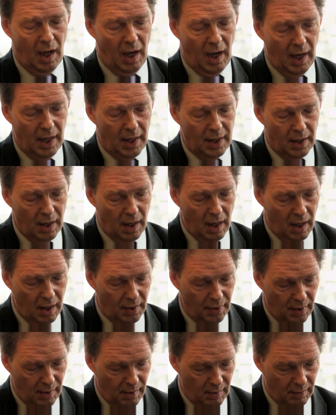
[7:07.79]
I
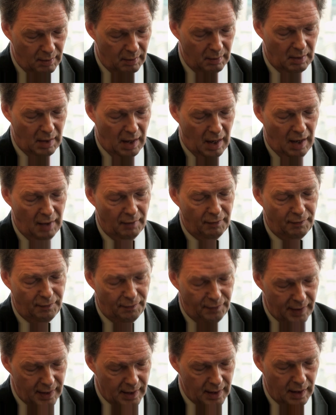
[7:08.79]

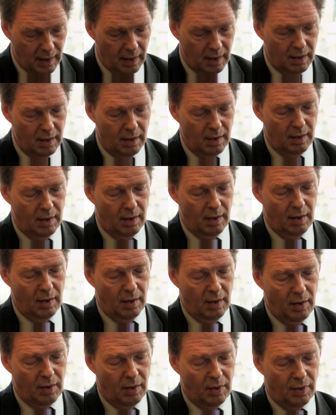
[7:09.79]
fear
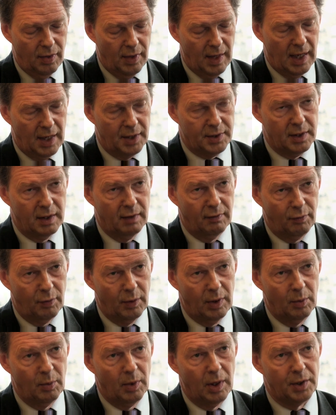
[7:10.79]
that if
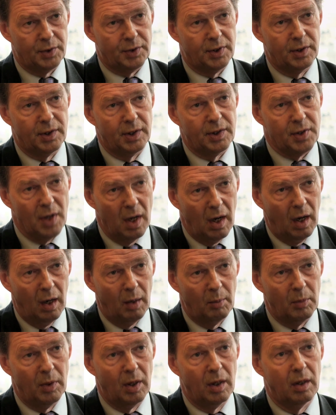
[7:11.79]
we were to
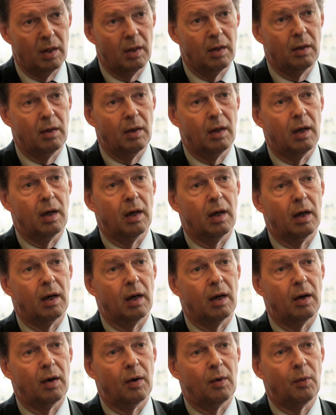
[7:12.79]
disarm,
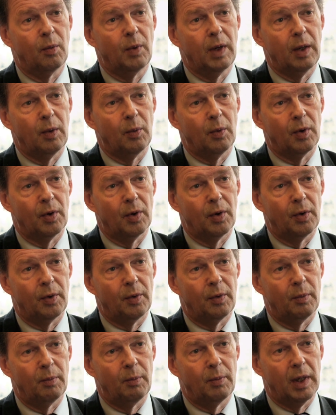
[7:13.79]
we
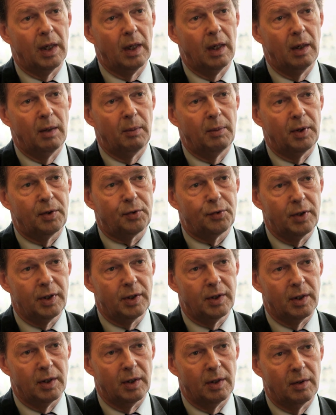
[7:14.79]
would merely be
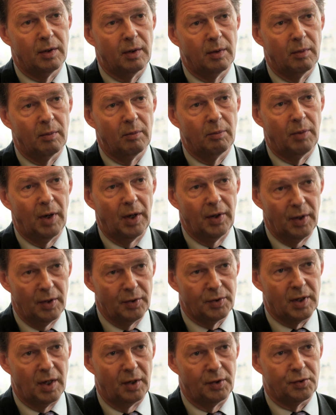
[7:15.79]
treated by
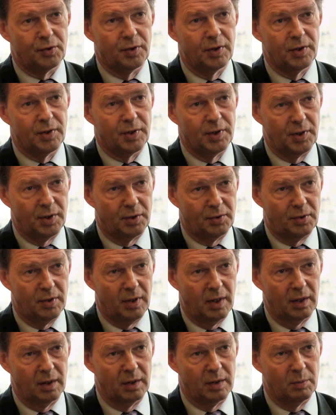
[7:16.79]
those countries that are
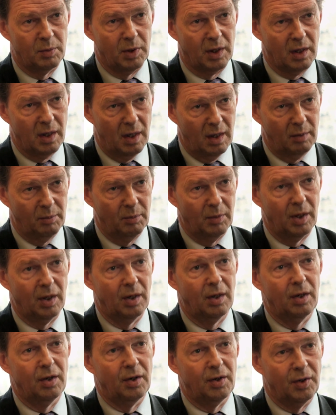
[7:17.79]
trying to become
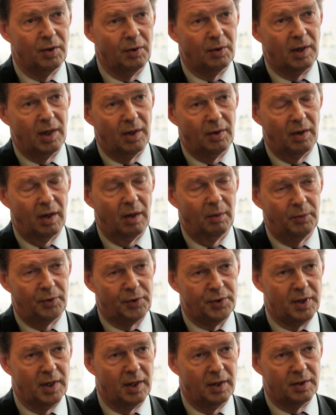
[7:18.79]
nuclear armed
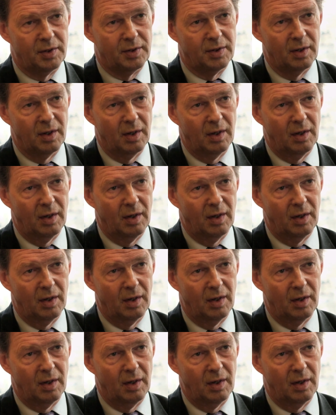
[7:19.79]
states